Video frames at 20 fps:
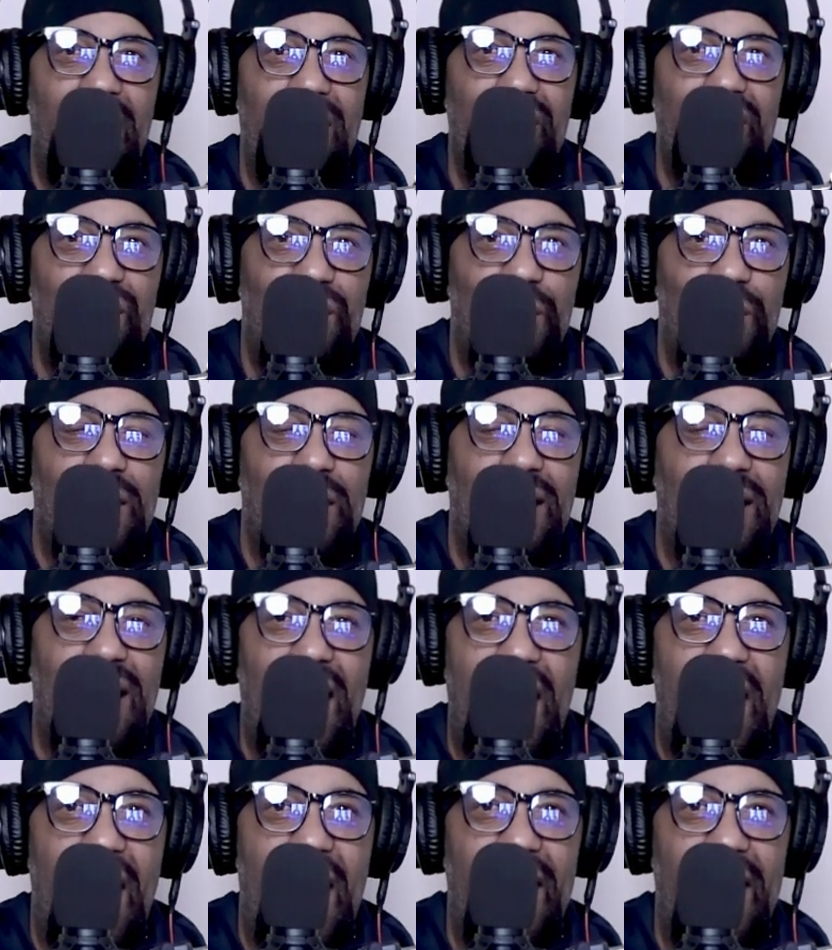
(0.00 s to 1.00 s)
to a guy,
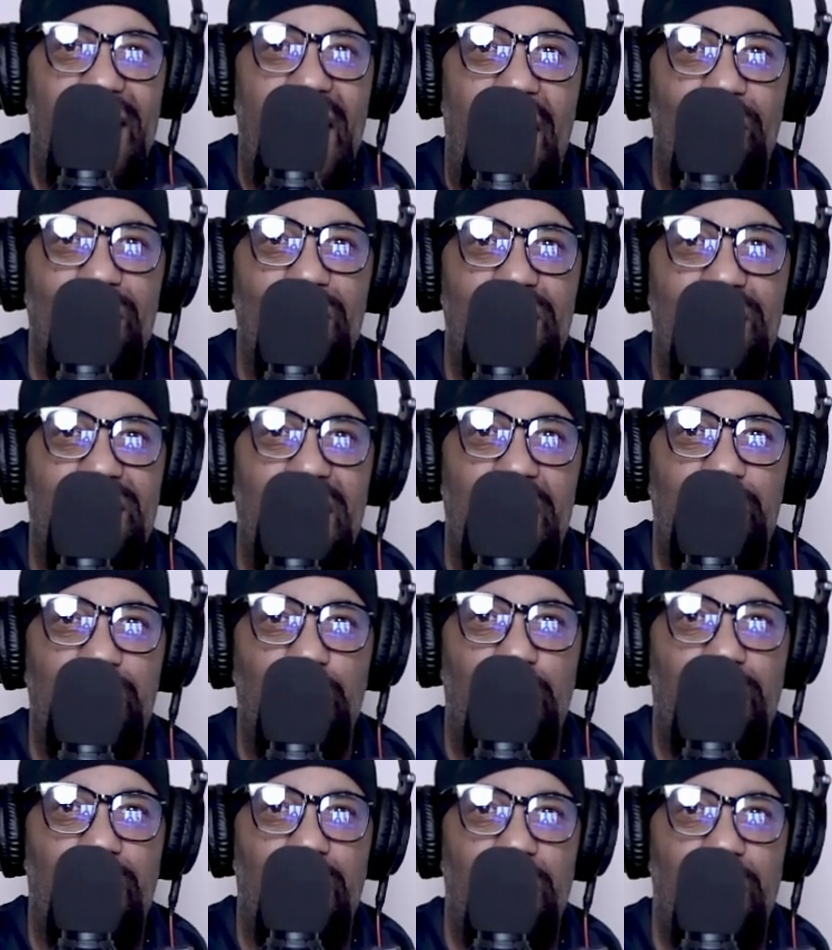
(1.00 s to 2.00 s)
and having sex with
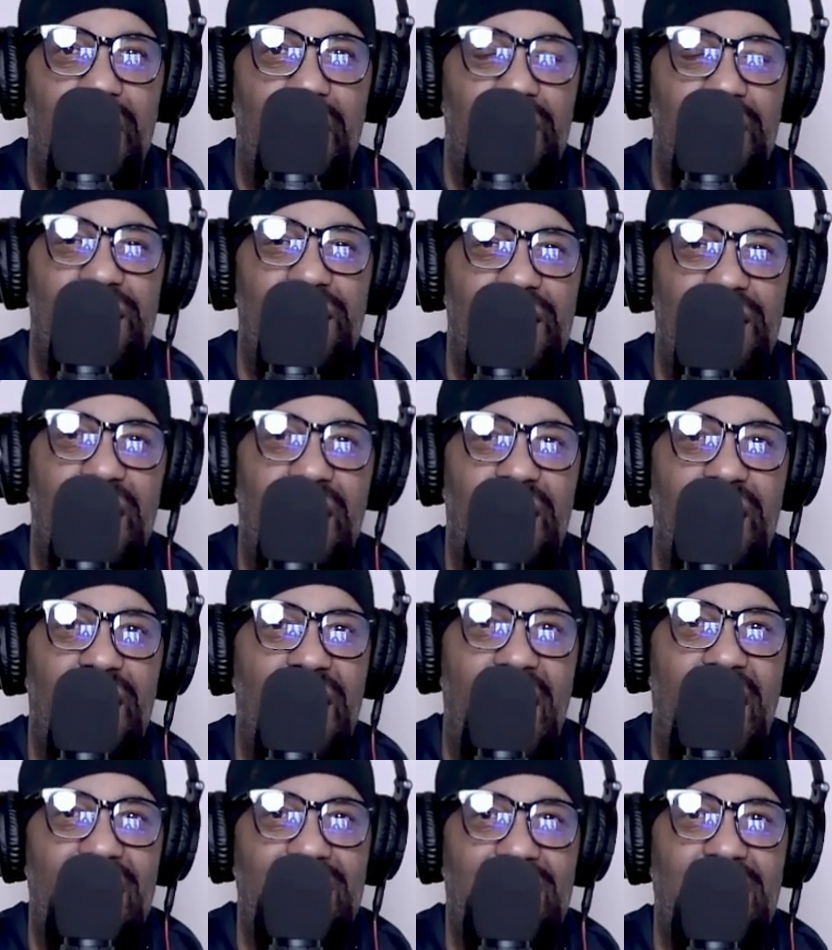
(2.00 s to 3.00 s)
them. None of that
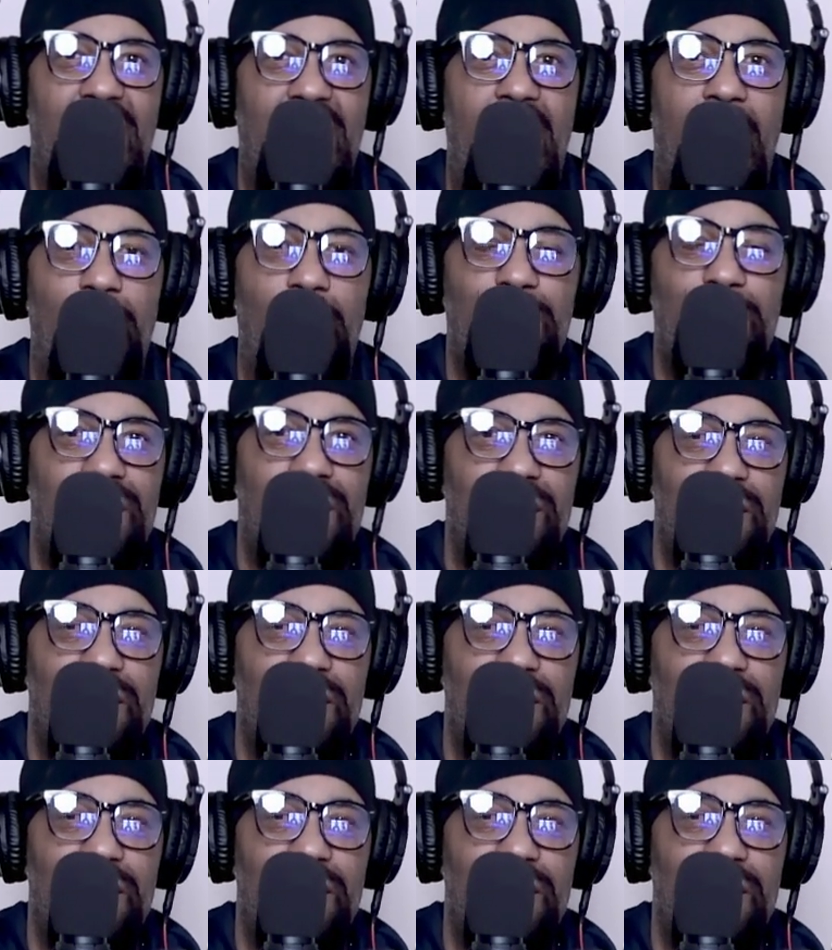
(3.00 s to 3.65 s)
stops.